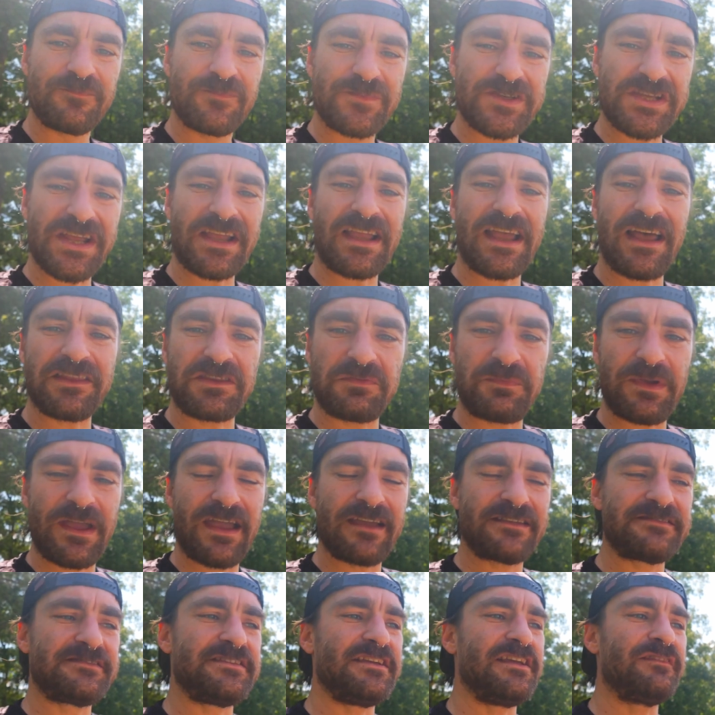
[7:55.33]
check out the
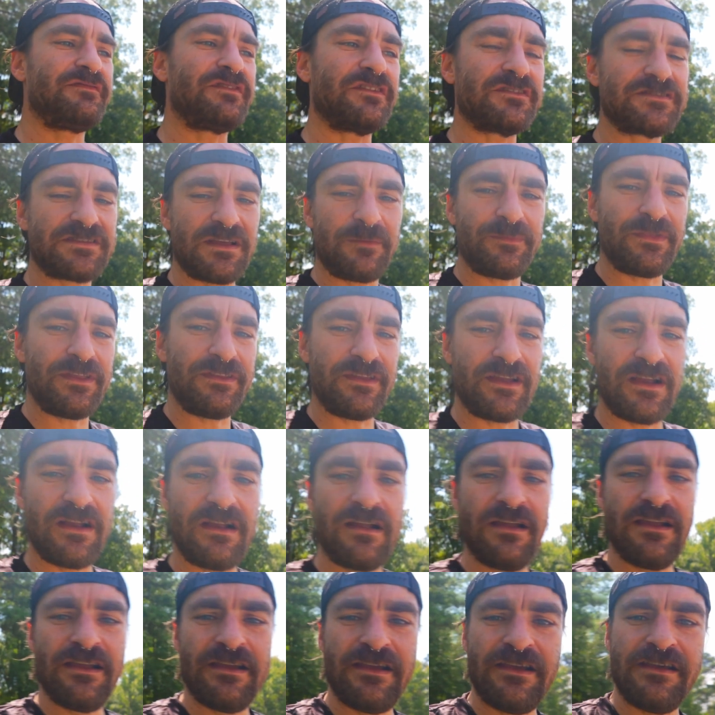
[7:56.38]
bag, see if there's something there
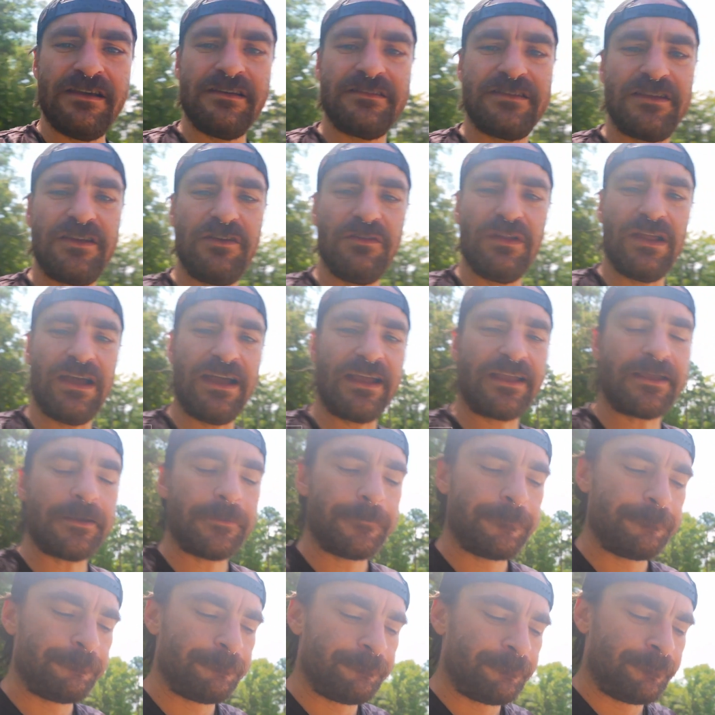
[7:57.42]
that you like.
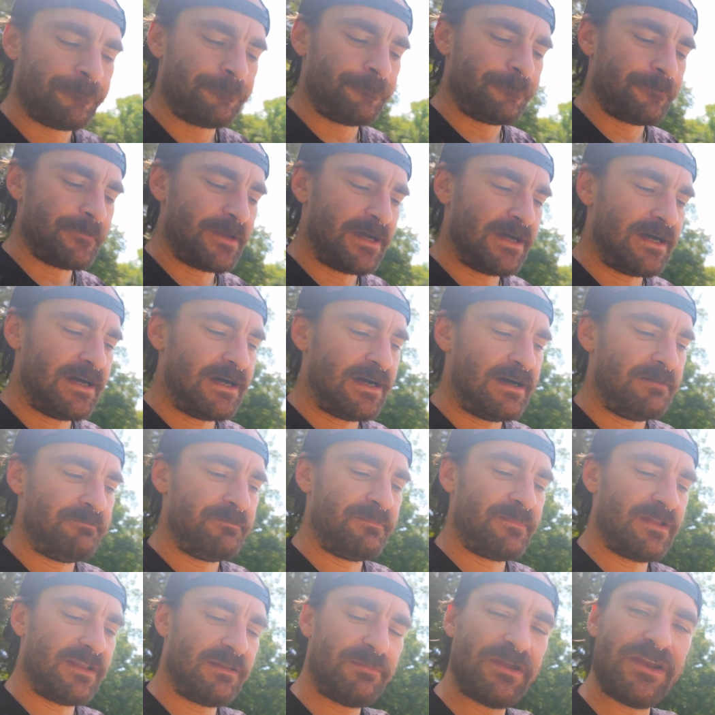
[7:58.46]

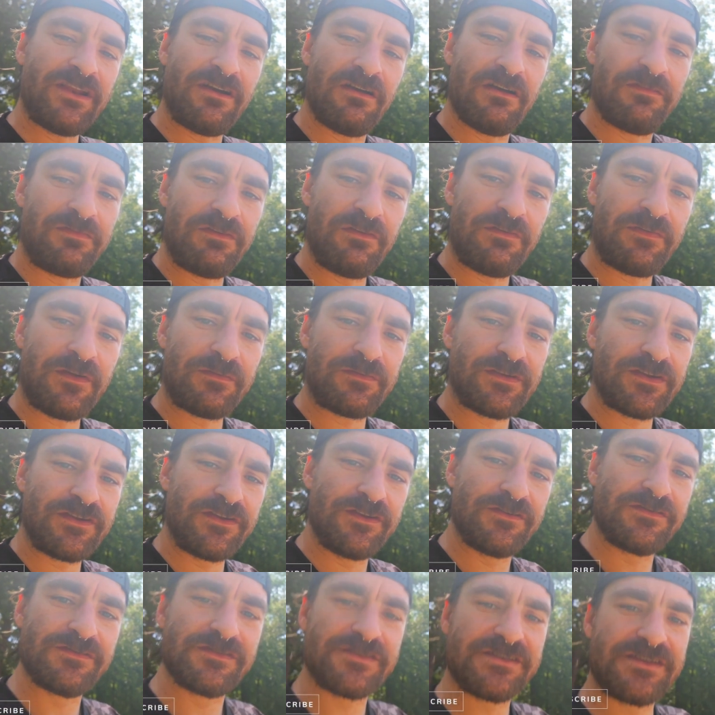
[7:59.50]
Let me know if you've ever
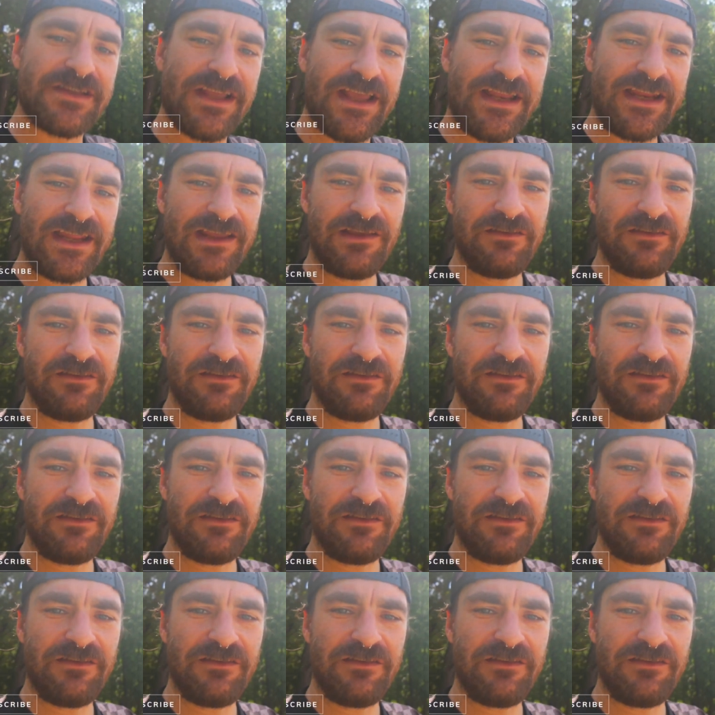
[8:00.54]
used any